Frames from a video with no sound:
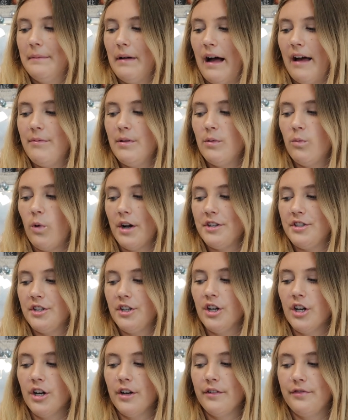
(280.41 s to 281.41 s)
I've been
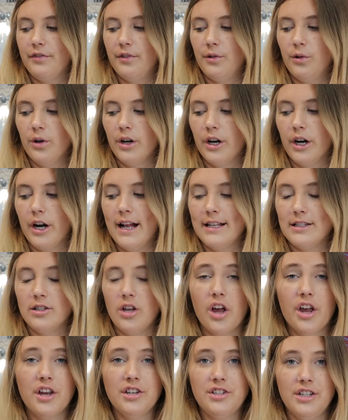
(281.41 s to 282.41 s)
watching her for as
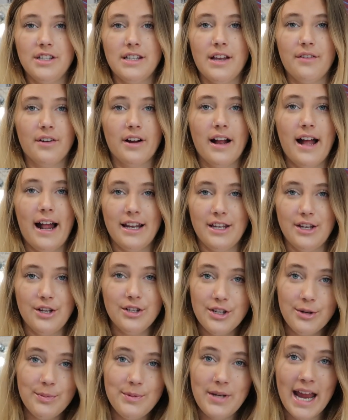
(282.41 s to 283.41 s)
long as she's ever had a
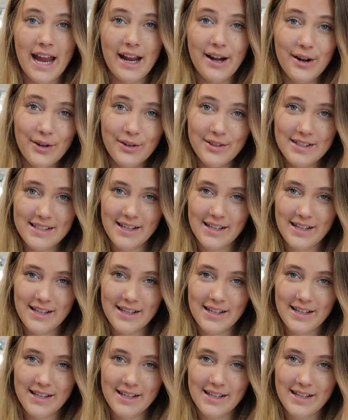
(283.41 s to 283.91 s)
YouTube channel,